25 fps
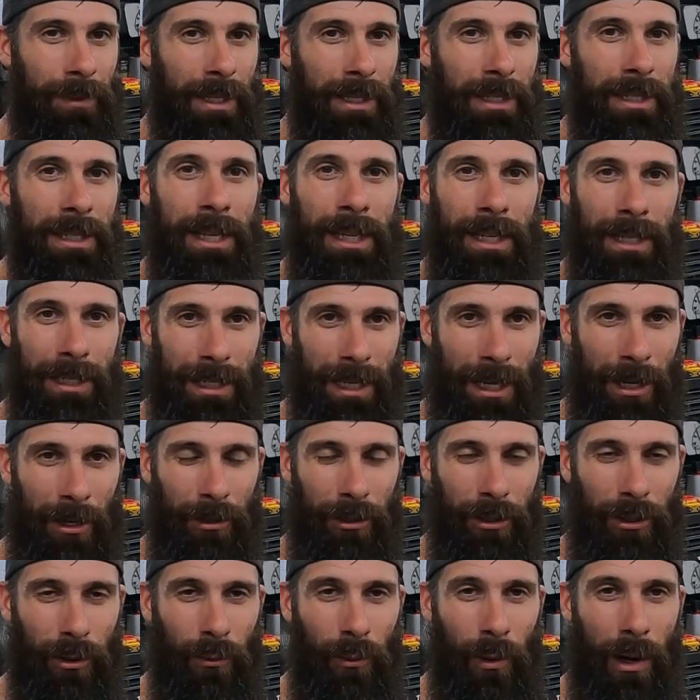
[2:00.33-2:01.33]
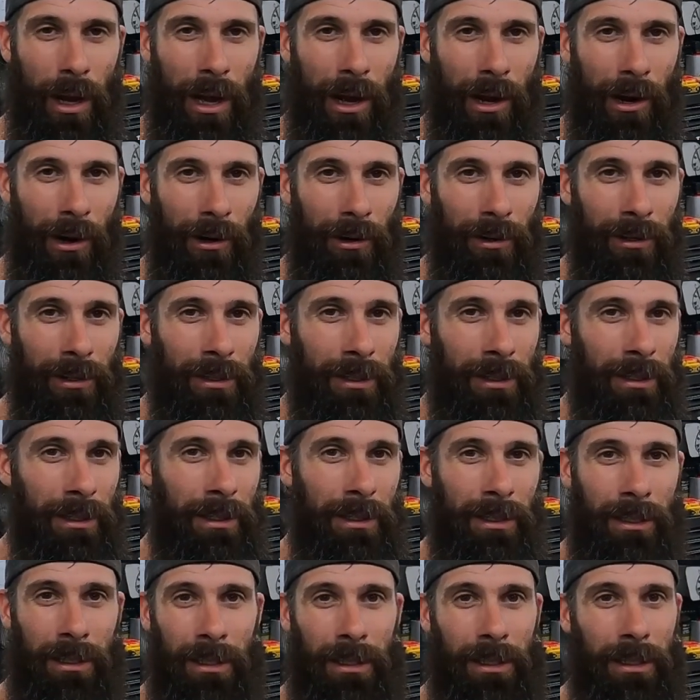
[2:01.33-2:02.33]
It's getting down to the wire
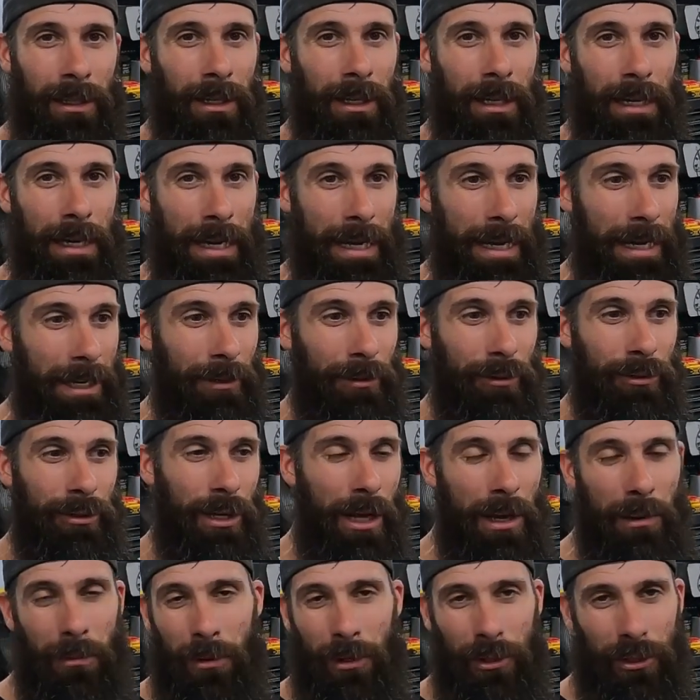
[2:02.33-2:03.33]
and there's not